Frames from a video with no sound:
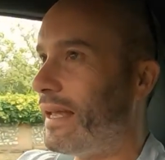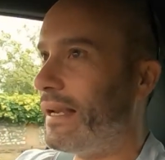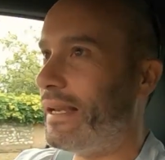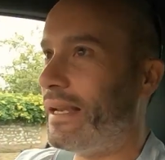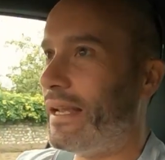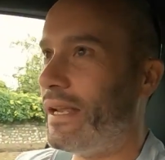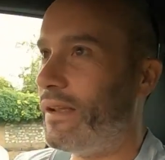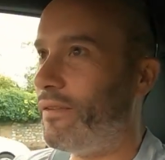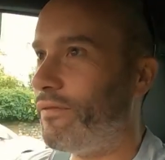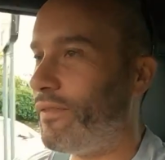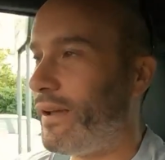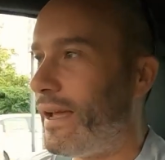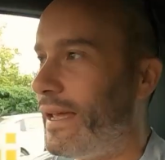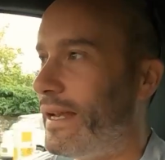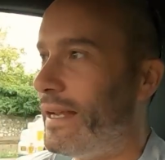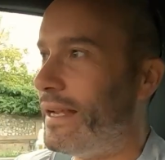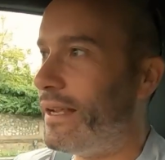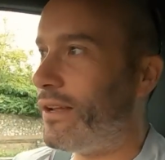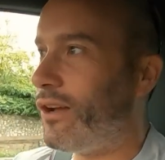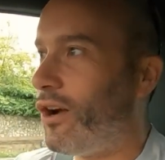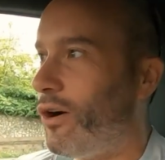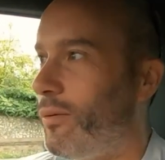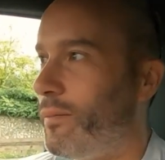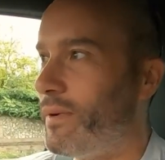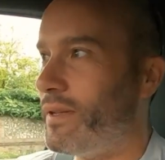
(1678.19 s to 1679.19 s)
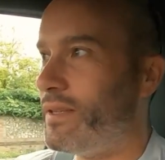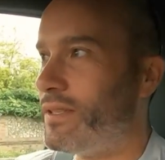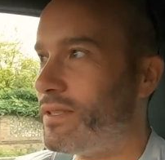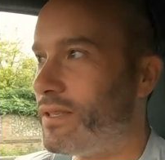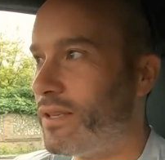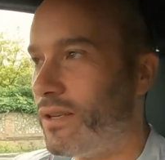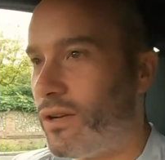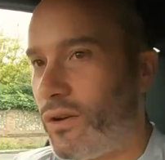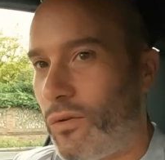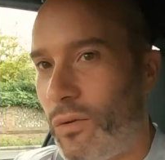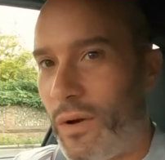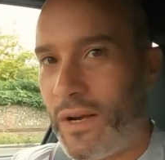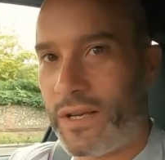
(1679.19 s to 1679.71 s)
and leave any comments
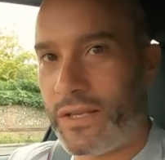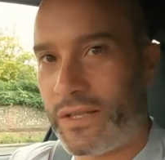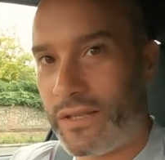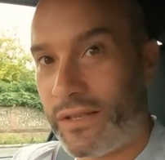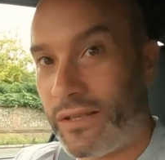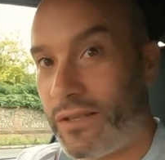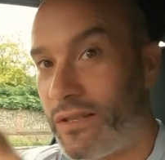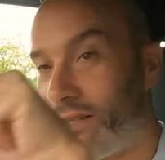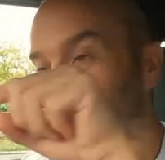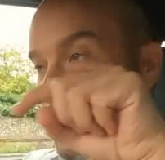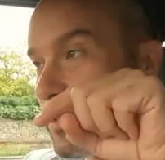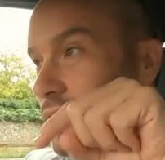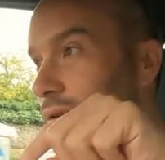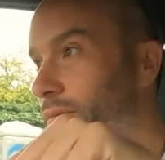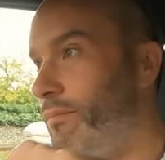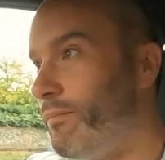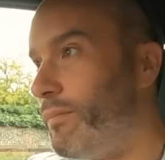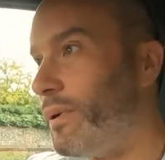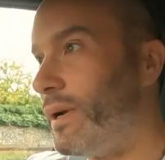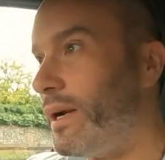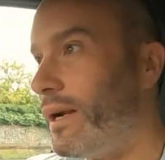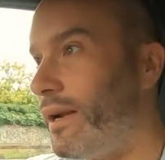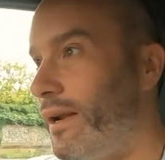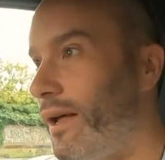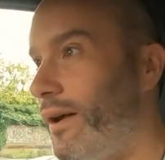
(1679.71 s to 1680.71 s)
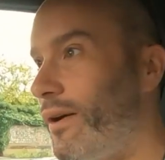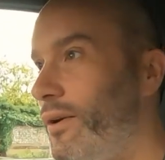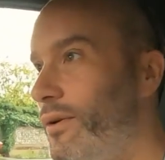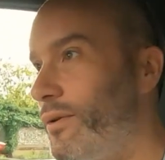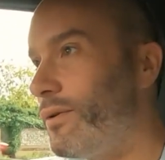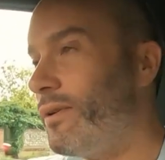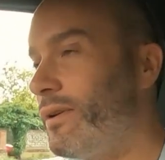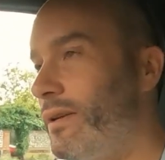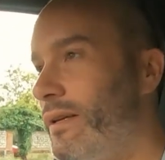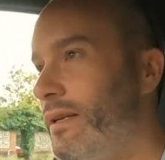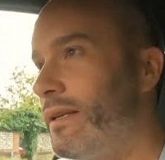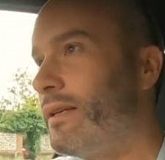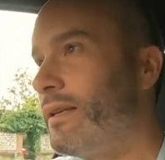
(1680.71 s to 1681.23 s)
and questions below.